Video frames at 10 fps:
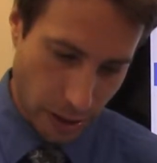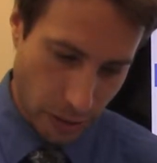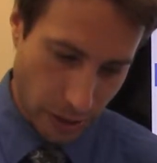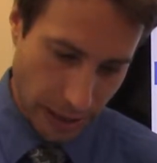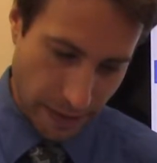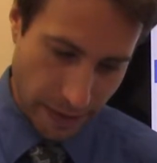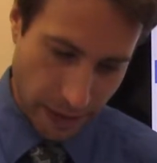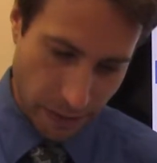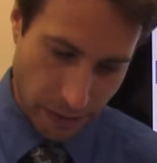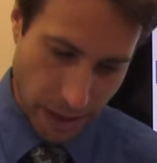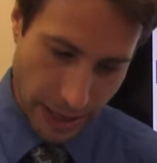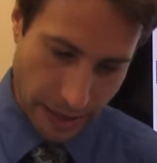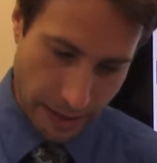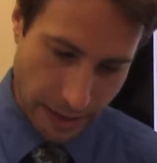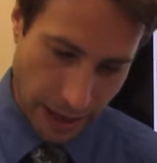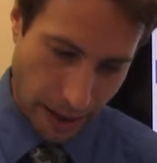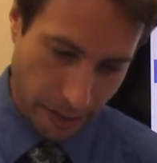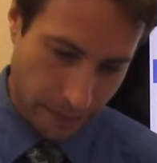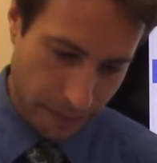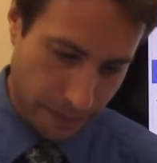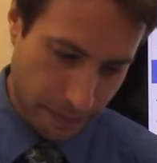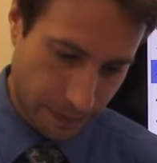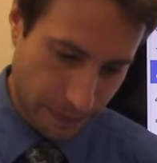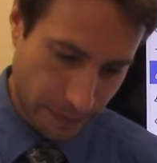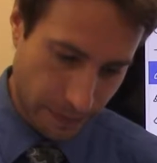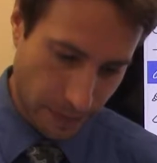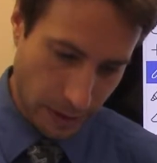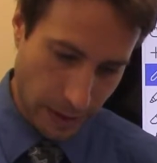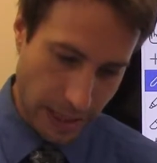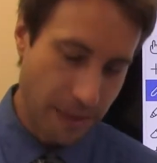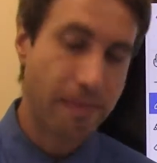We're given it right there. It